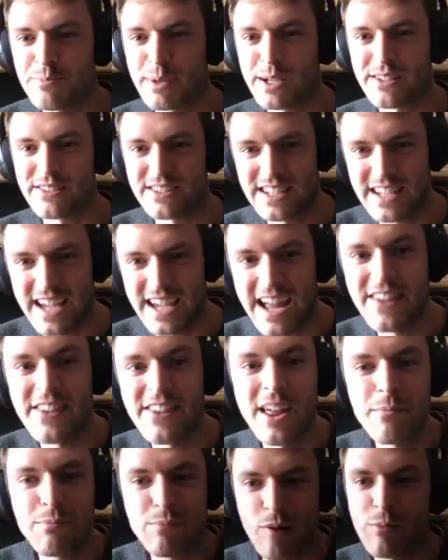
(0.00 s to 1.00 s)
because again,
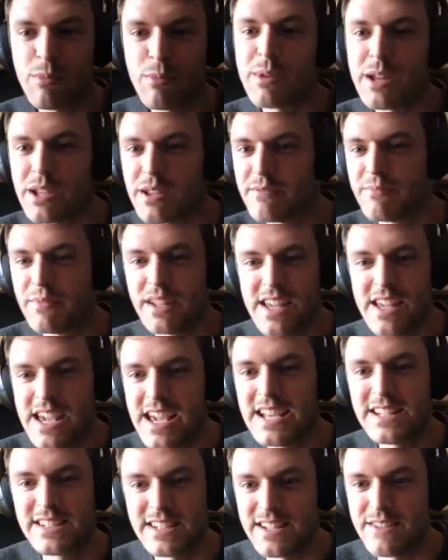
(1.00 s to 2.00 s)
there probably is an
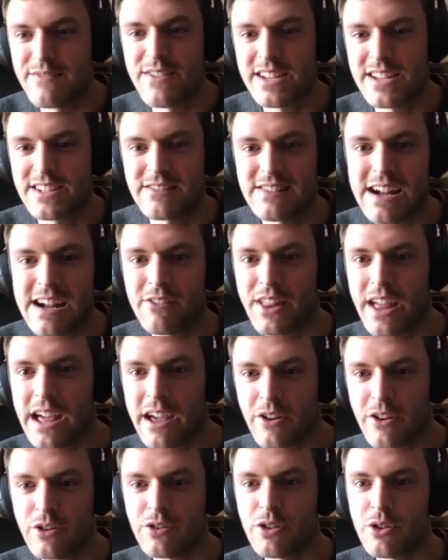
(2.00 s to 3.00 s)
investor out there
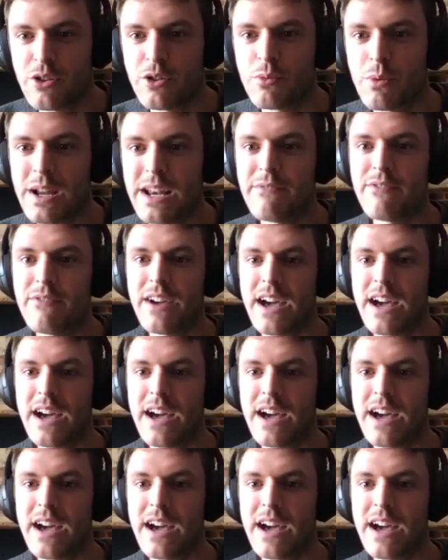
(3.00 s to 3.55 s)
who will invest.